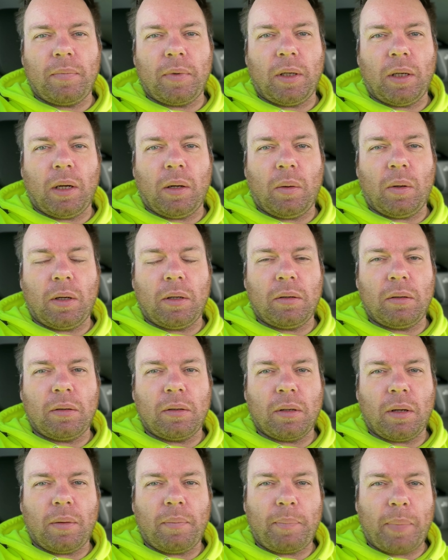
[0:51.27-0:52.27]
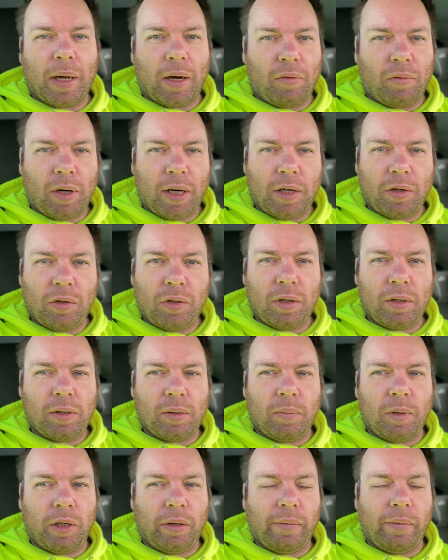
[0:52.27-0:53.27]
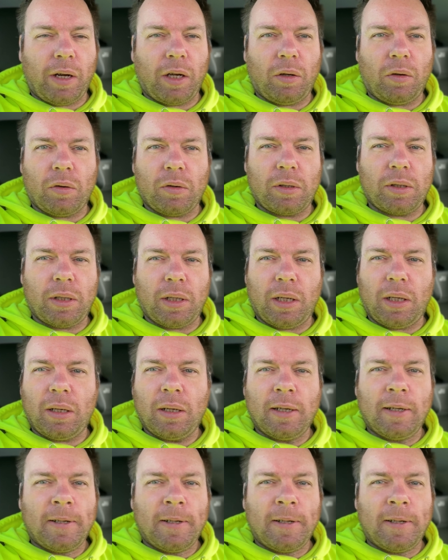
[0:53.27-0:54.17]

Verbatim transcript: you know, and um, better ranges. I mean, you've only got to see